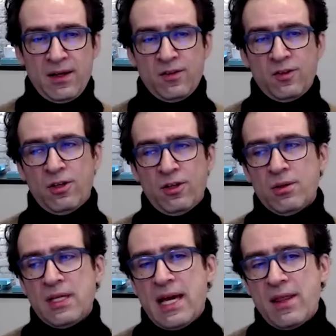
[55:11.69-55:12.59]
So
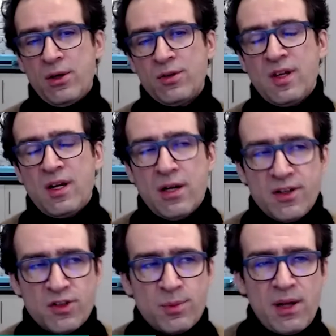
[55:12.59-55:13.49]
yeah, those
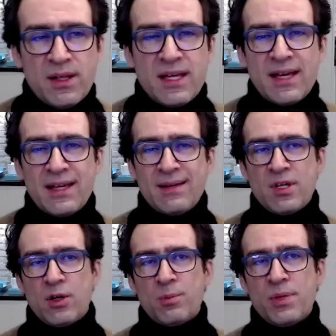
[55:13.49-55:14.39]
areas are probably,
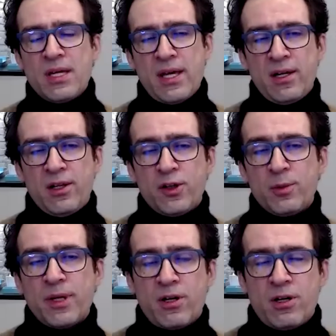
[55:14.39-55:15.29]
you know, being hit a little
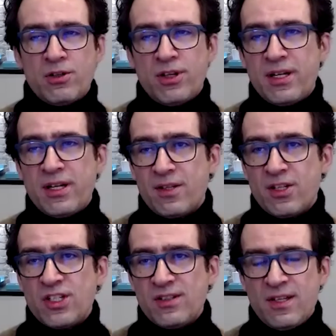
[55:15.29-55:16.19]
bit harder than even the
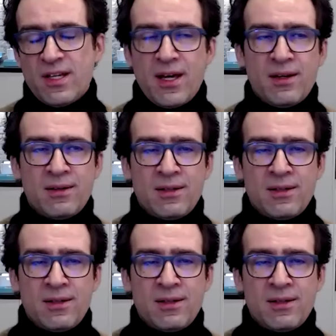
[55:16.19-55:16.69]
GTA.